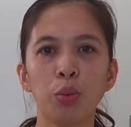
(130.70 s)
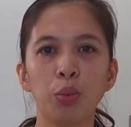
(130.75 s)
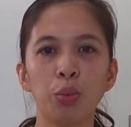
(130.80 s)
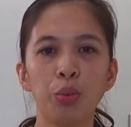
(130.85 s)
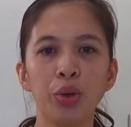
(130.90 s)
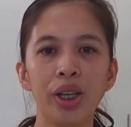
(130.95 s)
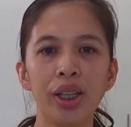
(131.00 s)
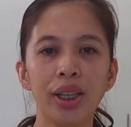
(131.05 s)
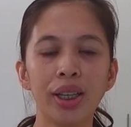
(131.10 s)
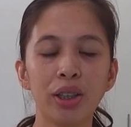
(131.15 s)

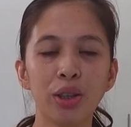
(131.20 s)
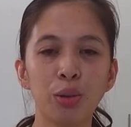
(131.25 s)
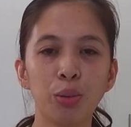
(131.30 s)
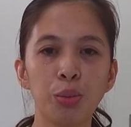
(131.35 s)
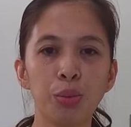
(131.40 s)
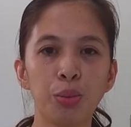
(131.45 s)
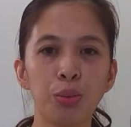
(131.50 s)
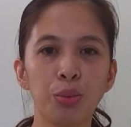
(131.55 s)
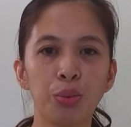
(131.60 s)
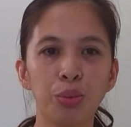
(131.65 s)
willing to
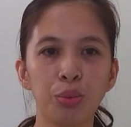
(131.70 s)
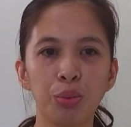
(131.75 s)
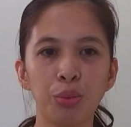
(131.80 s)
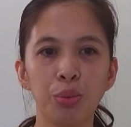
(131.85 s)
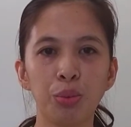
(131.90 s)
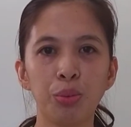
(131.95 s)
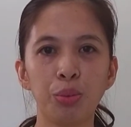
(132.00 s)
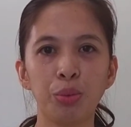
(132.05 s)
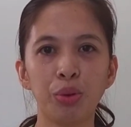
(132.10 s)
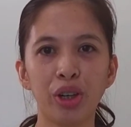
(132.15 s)

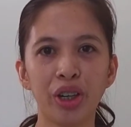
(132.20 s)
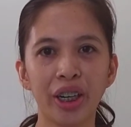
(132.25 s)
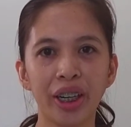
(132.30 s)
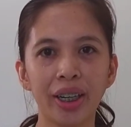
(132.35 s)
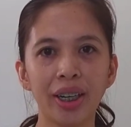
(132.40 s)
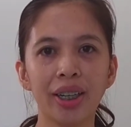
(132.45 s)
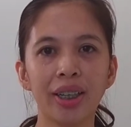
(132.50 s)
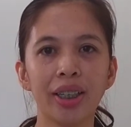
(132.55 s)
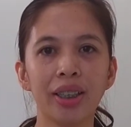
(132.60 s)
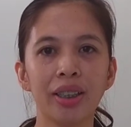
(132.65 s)

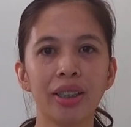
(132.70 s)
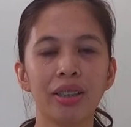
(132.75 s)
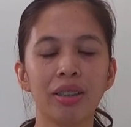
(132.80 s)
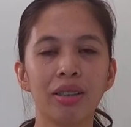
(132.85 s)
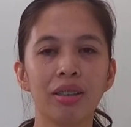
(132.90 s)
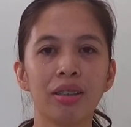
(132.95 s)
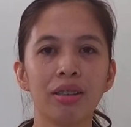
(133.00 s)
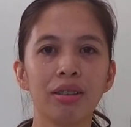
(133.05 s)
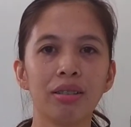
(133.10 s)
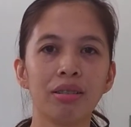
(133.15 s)
work
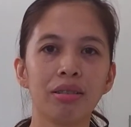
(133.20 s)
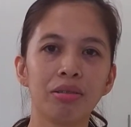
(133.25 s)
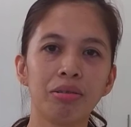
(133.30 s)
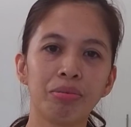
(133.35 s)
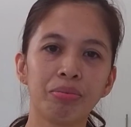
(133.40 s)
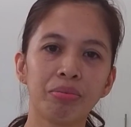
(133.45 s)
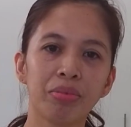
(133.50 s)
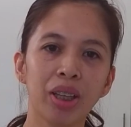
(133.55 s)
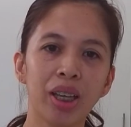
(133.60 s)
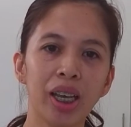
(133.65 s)

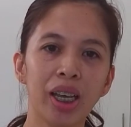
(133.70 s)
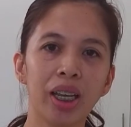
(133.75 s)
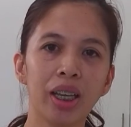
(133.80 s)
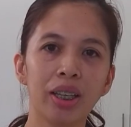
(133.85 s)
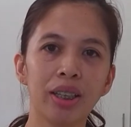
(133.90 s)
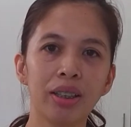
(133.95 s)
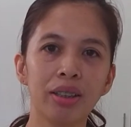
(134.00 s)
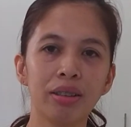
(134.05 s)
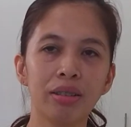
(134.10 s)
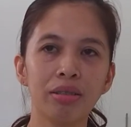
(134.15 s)

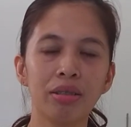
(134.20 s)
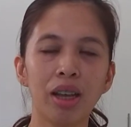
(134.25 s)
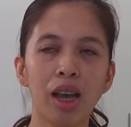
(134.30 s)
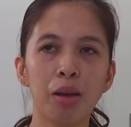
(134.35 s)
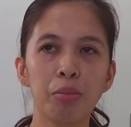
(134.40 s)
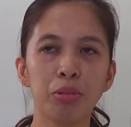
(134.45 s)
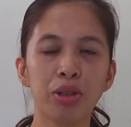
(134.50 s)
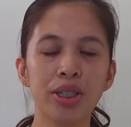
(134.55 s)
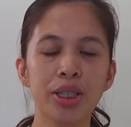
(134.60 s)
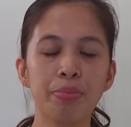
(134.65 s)
and
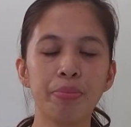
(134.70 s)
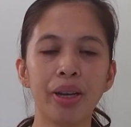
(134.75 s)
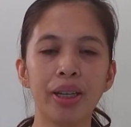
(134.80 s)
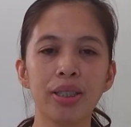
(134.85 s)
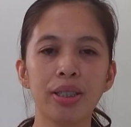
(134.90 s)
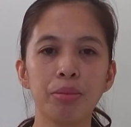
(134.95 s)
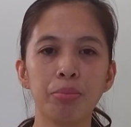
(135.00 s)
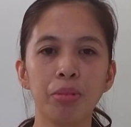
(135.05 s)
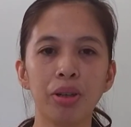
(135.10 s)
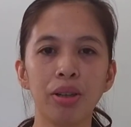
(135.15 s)
I'm
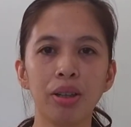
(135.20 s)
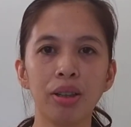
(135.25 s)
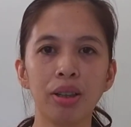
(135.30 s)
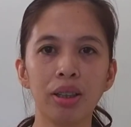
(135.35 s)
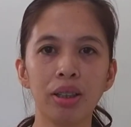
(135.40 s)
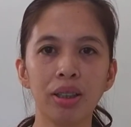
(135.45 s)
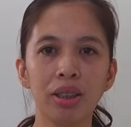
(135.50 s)
responsible,